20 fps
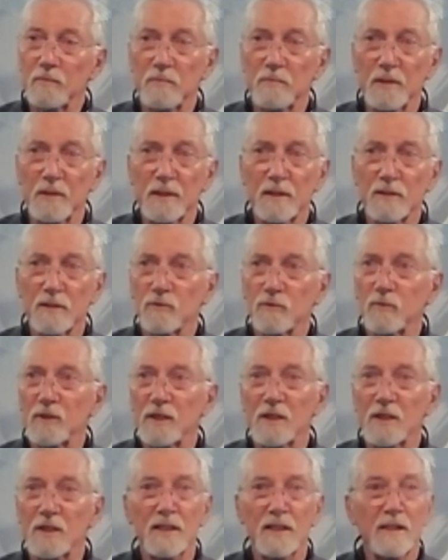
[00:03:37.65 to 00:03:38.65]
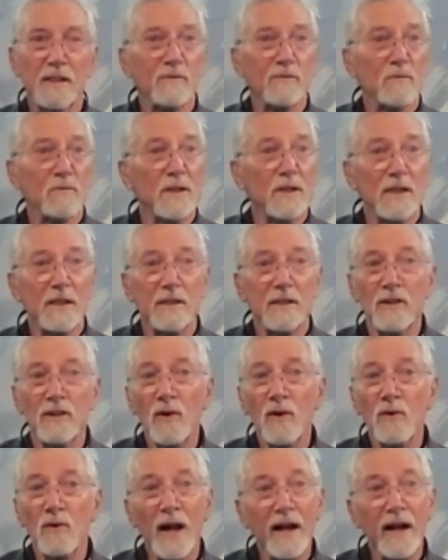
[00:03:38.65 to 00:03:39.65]
because we didn't really
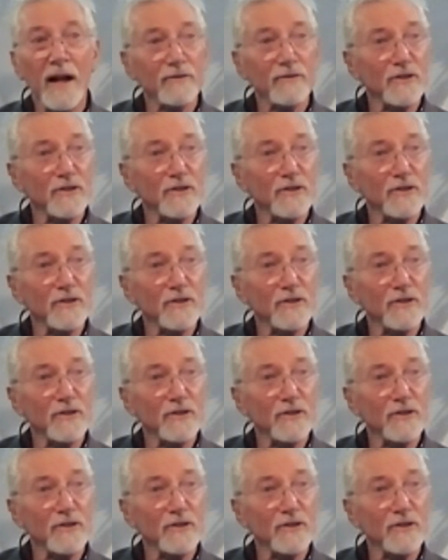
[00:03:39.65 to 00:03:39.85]
know how